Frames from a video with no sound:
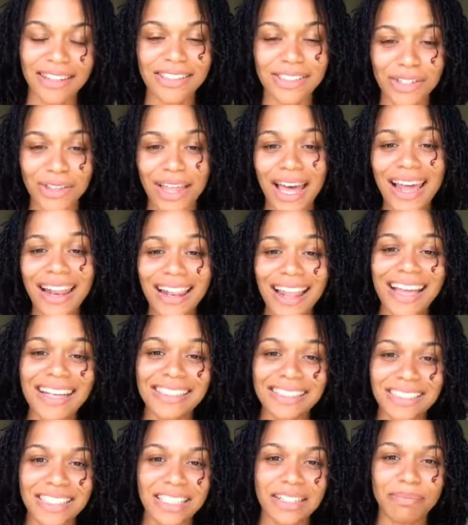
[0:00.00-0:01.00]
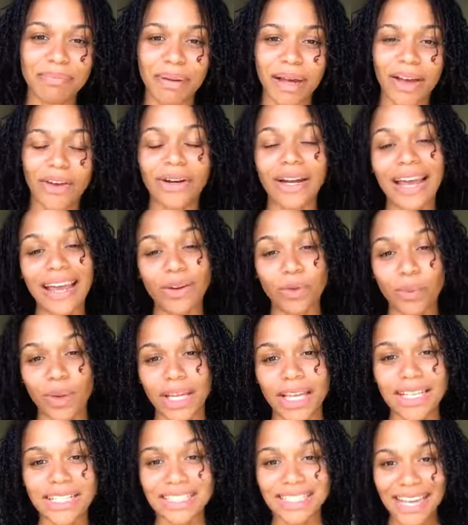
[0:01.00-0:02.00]
So that lasted about 8
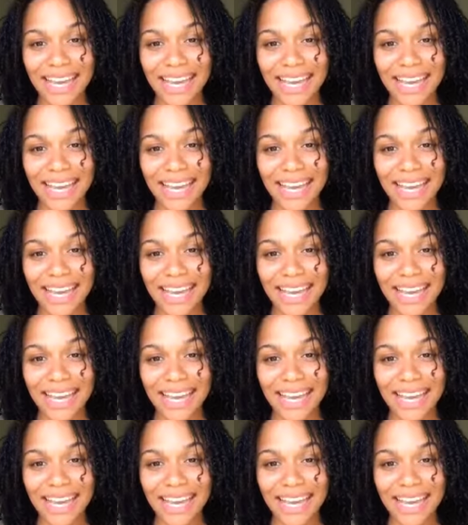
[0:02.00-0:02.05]
weeks.